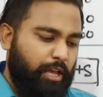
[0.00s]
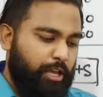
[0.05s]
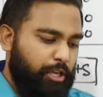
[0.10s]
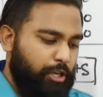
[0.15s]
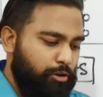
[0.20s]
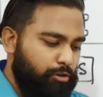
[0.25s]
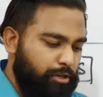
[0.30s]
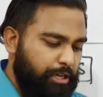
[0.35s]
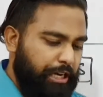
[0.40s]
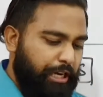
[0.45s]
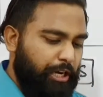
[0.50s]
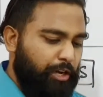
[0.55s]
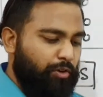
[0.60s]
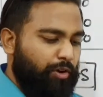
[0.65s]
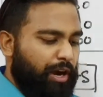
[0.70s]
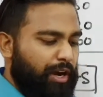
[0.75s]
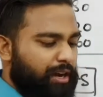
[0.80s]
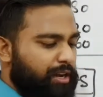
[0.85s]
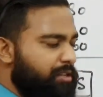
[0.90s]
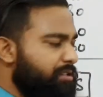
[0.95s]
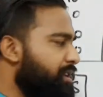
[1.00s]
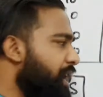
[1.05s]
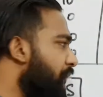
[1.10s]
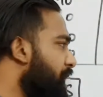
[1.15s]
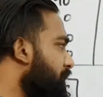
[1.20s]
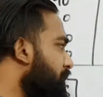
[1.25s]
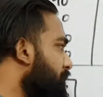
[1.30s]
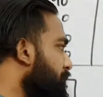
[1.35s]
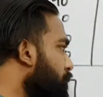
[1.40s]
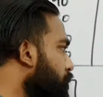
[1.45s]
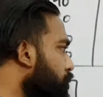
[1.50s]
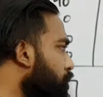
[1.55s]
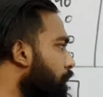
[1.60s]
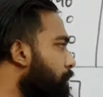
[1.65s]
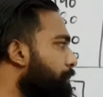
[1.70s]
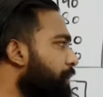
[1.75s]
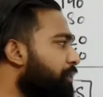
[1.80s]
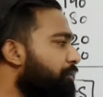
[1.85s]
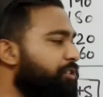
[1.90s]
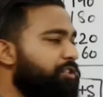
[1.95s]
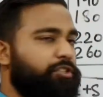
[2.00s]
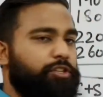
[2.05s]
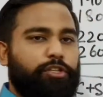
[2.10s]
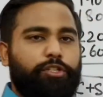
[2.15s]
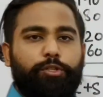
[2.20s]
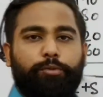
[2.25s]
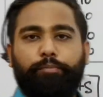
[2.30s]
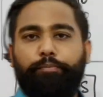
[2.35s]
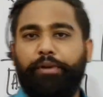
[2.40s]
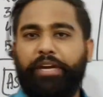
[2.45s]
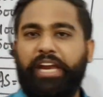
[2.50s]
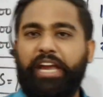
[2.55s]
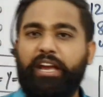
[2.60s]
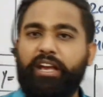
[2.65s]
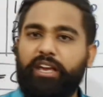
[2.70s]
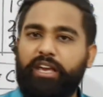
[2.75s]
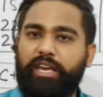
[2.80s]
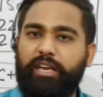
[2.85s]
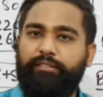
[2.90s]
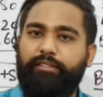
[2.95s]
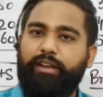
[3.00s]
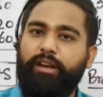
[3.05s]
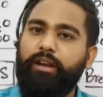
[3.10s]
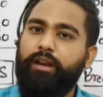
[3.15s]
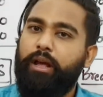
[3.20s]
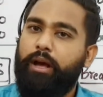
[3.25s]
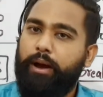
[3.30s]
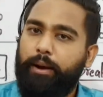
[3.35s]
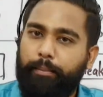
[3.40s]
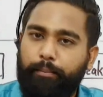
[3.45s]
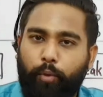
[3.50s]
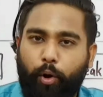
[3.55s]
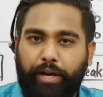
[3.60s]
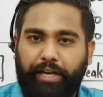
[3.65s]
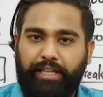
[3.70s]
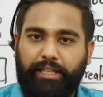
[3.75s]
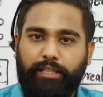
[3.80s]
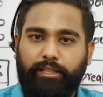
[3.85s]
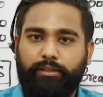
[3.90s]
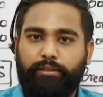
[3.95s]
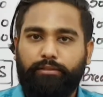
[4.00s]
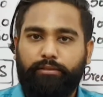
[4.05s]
you need to understand a new topic which is break-even point.